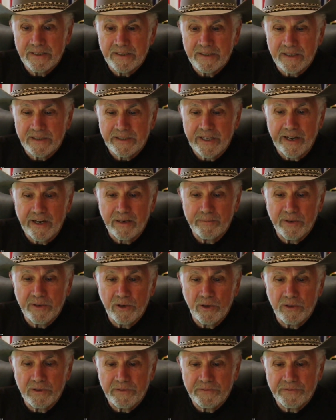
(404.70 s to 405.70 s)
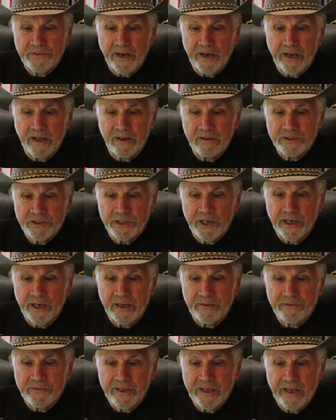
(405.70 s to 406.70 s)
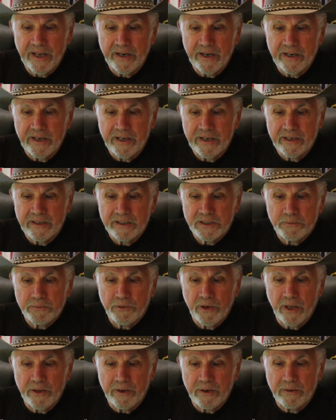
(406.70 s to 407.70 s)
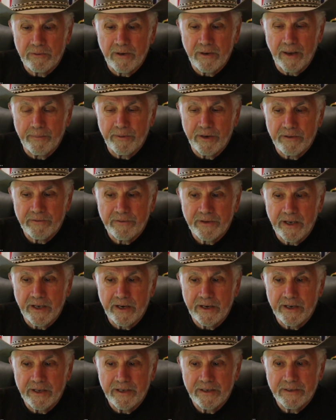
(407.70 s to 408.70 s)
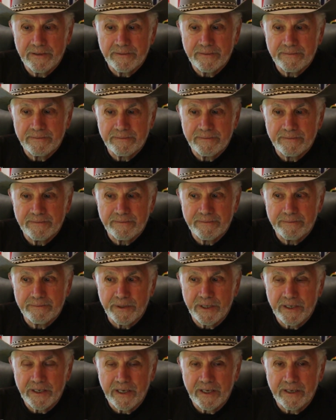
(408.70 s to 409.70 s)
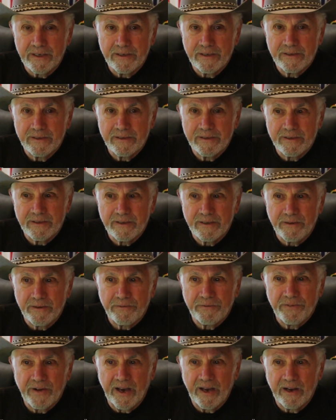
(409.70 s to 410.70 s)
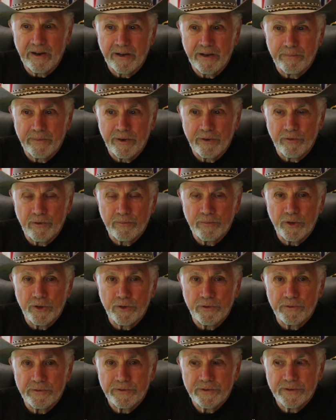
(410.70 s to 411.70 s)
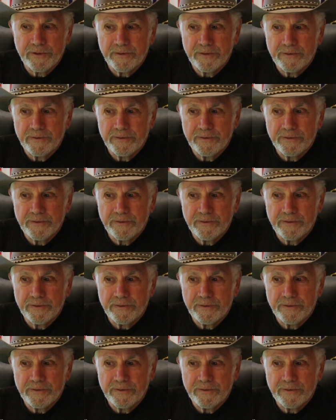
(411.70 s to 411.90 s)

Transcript: The title below the file, John F. Kennedy and his brother, Robert F. Kennedy. But again, the file had been removed.